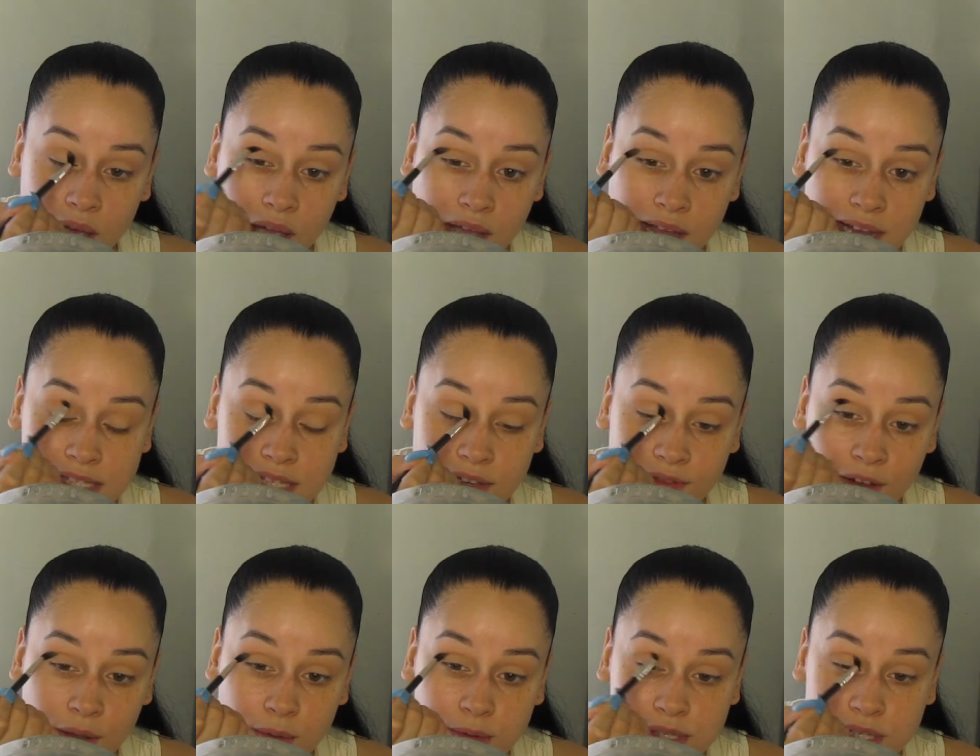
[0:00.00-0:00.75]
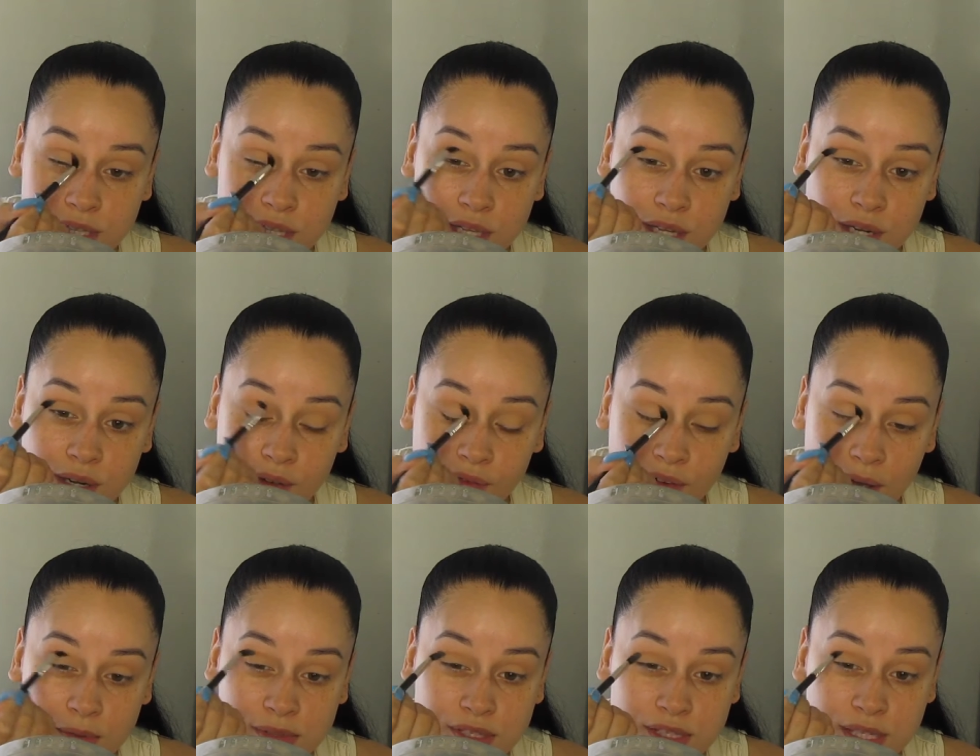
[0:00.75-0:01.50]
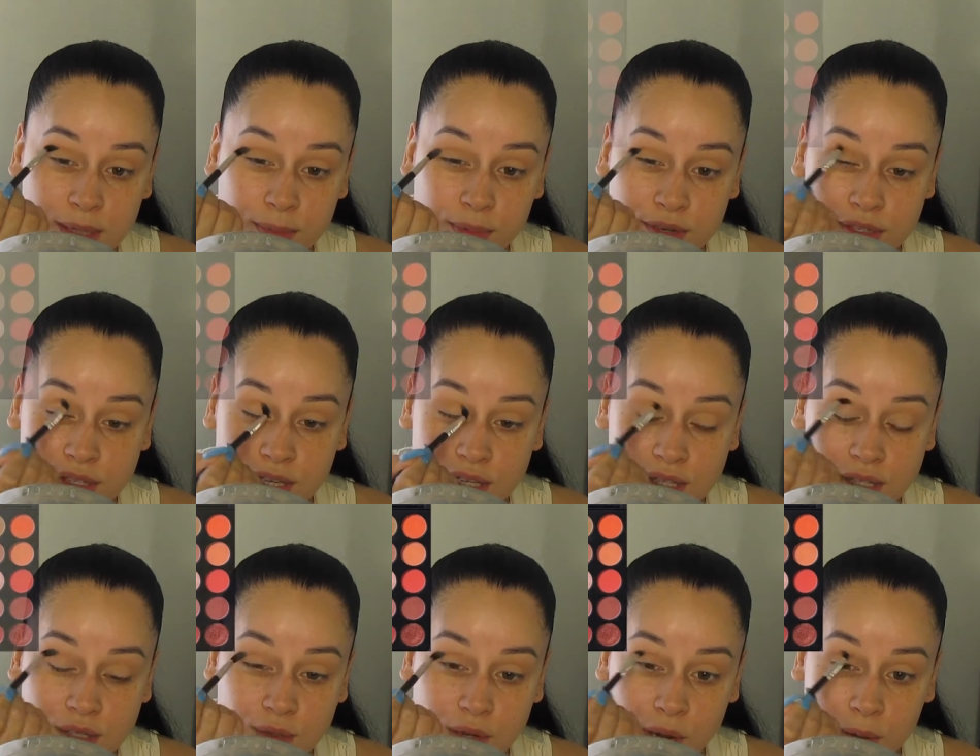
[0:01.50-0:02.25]
I guess if I was a deeper
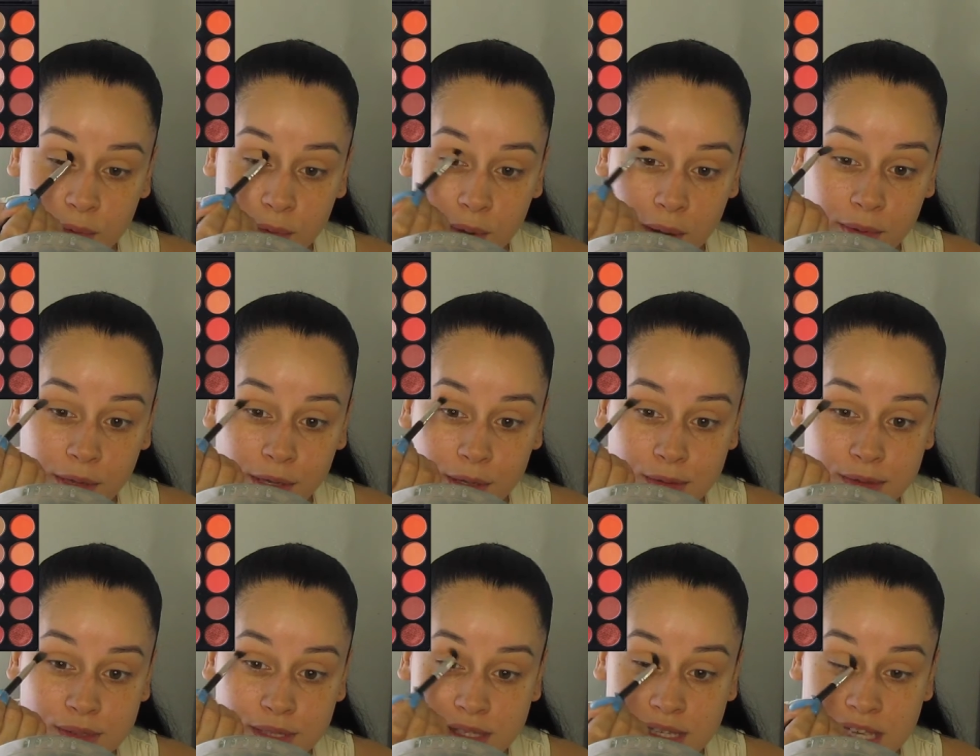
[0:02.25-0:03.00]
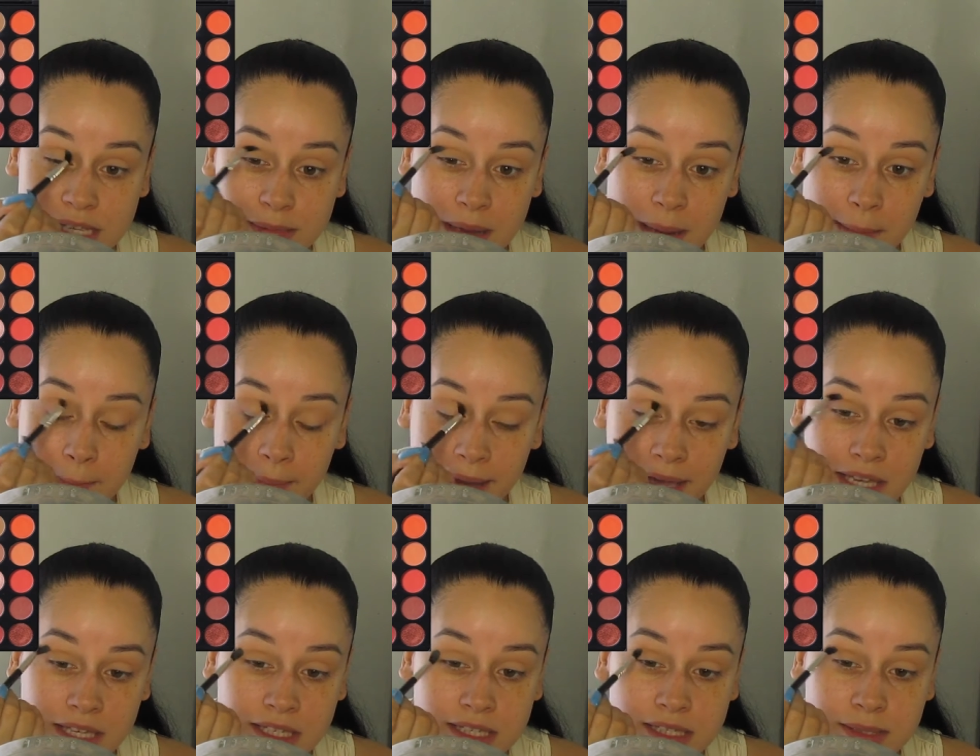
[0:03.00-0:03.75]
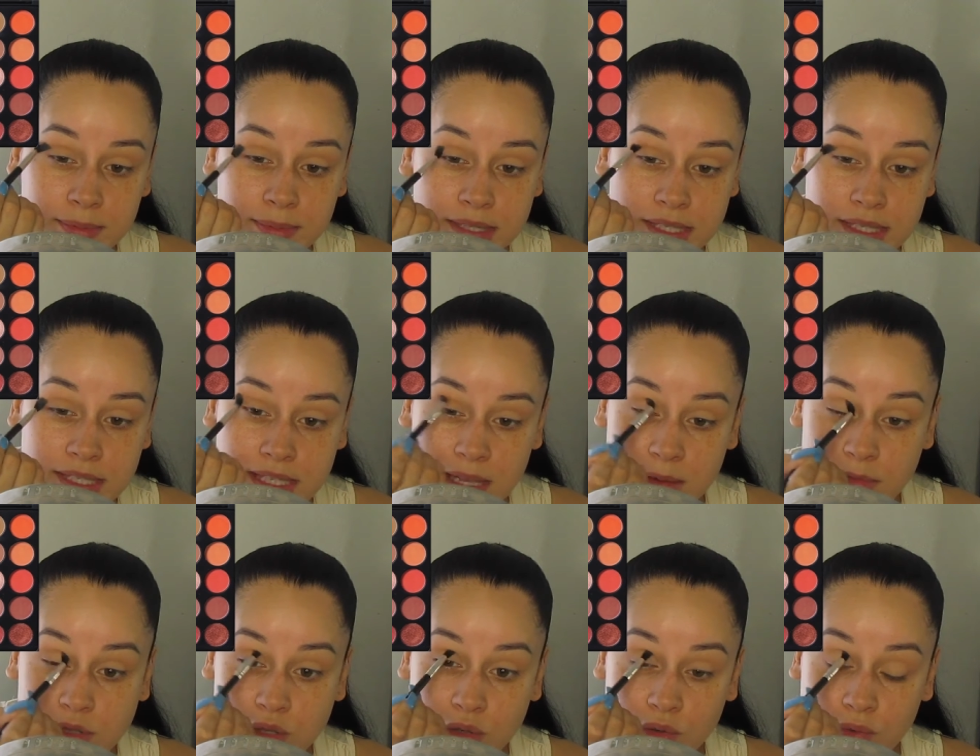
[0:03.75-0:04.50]
skin tone, I would probably use this as my base, but since
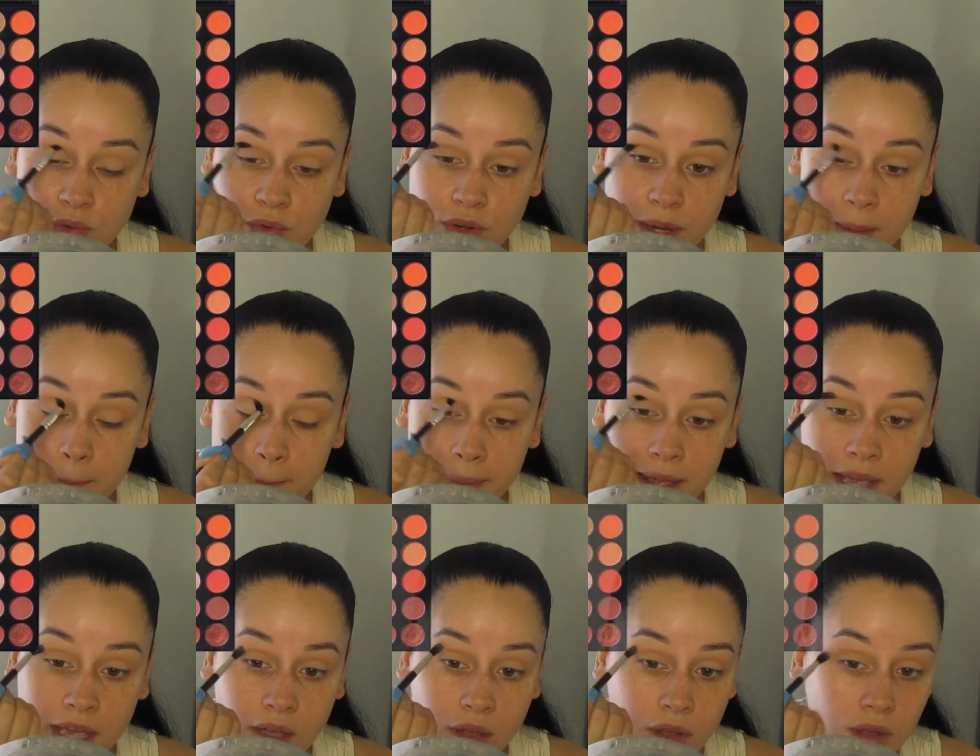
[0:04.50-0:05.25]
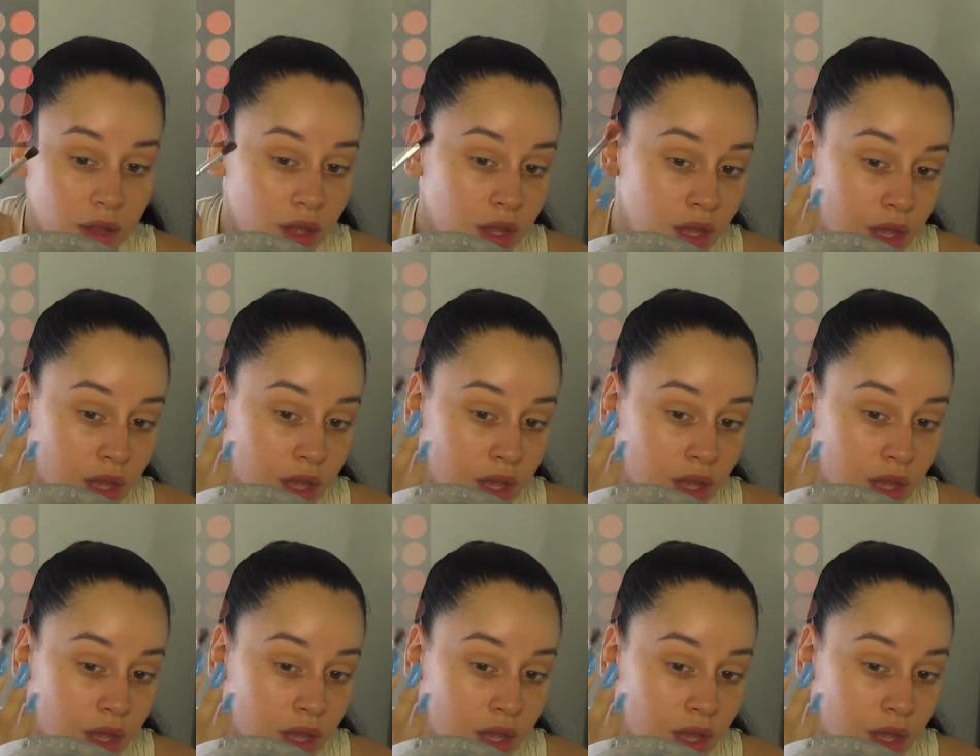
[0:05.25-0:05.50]
I'm so freaking pale.